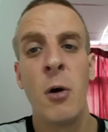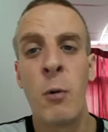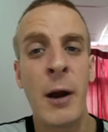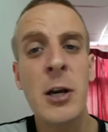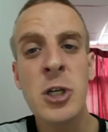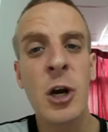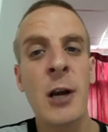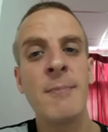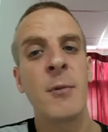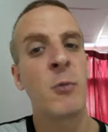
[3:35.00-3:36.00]
Wear a
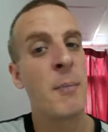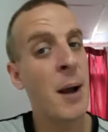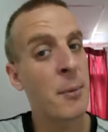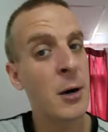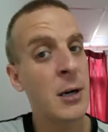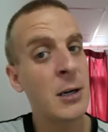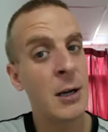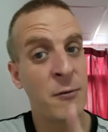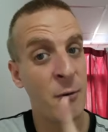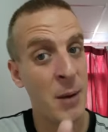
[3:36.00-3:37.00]
shirt. Remember,
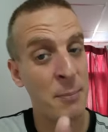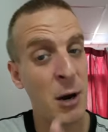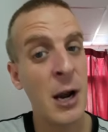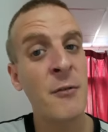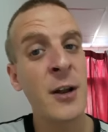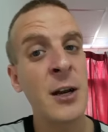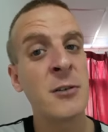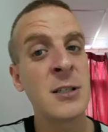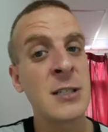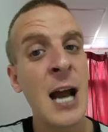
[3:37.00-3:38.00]
from my prior
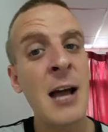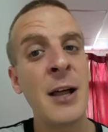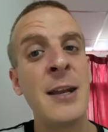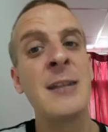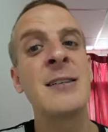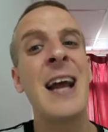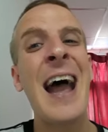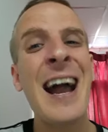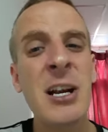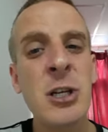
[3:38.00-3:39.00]
videos in Thailand, it is
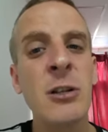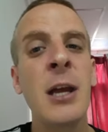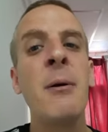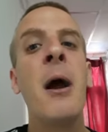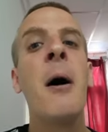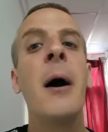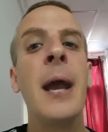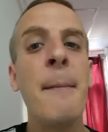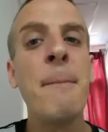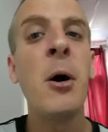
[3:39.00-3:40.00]
actually
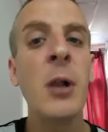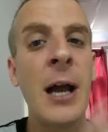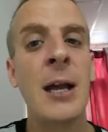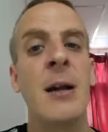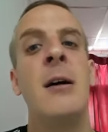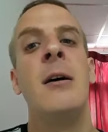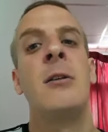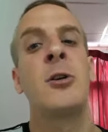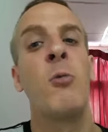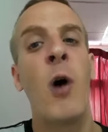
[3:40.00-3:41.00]
impolite
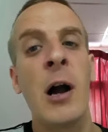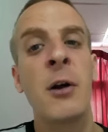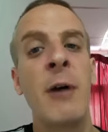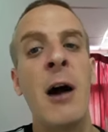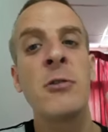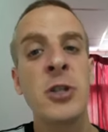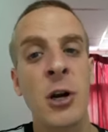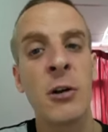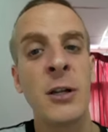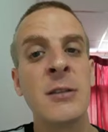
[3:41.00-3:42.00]
to walk around
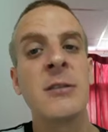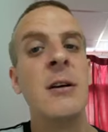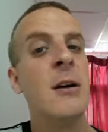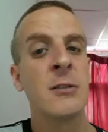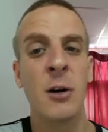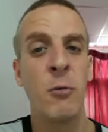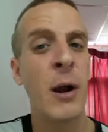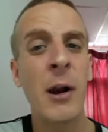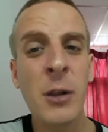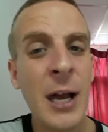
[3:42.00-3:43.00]
shirtless. So
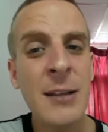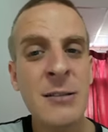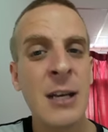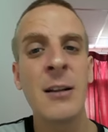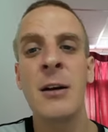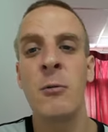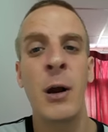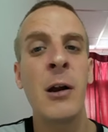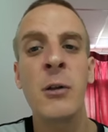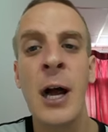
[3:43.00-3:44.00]
wear a light singlet,
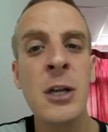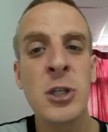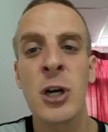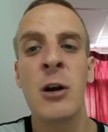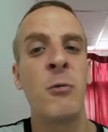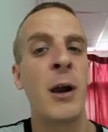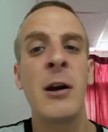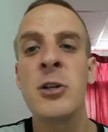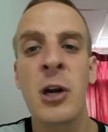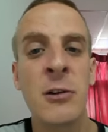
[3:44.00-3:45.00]
wear a light shirt, wear
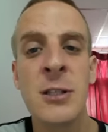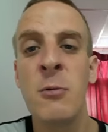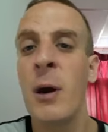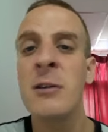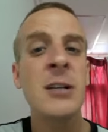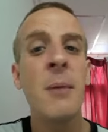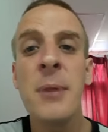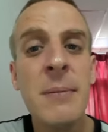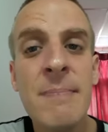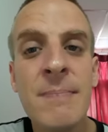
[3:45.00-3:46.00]
a jersey, wear
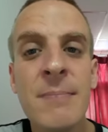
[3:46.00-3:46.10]
something.